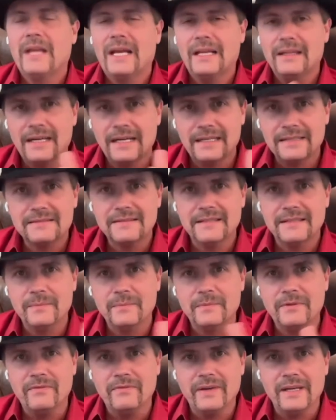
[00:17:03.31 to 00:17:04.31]
And then I sent
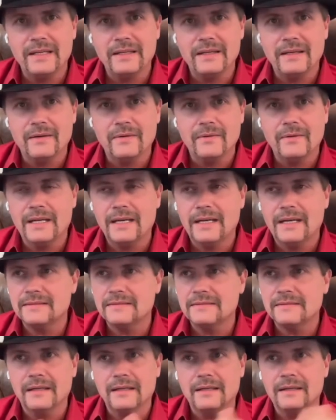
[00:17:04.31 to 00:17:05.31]
him the video and I
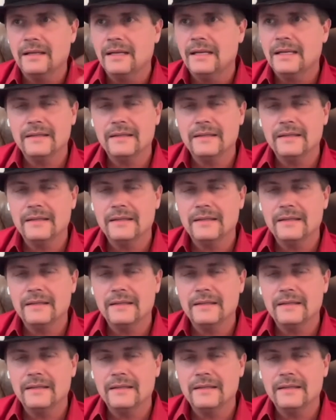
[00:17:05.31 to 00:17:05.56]
said,